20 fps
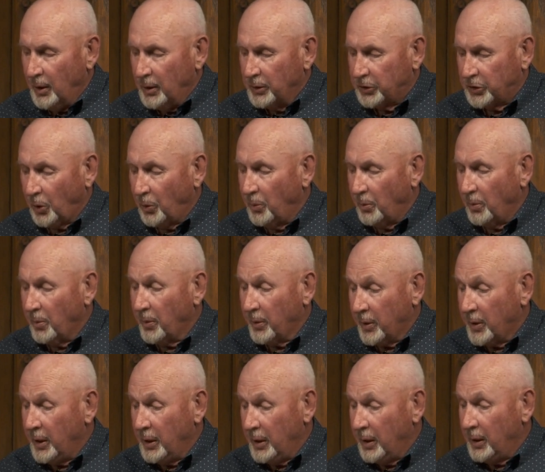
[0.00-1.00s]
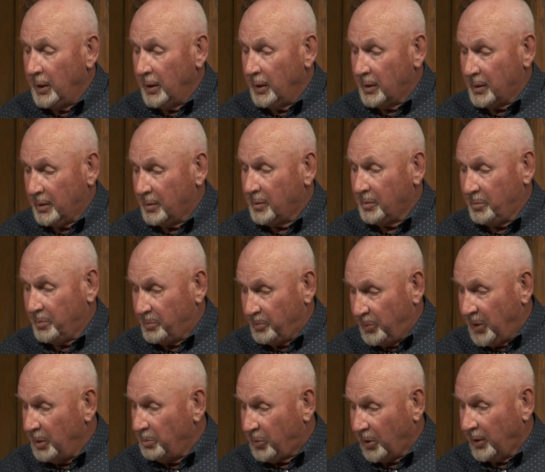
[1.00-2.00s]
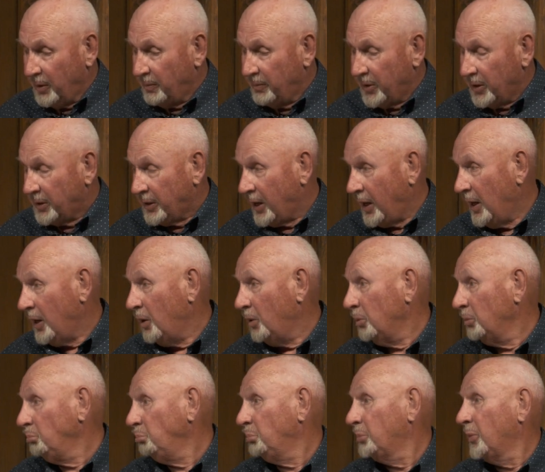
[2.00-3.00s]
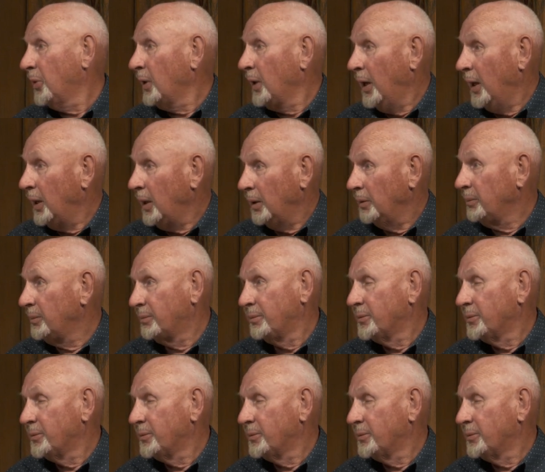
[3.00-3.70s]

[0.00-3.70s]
So the people of the town, uh,